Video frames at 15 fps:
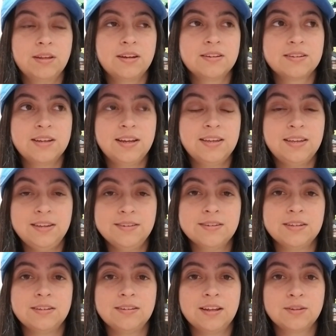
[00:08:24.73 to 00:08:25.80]
It is not
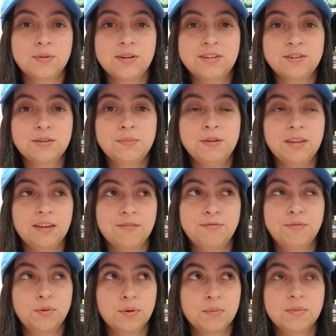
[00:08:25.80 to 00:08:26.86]
easy. That's why it took me like
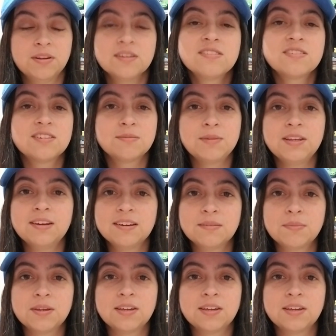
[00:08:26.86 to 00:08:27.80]
4 months to beat it,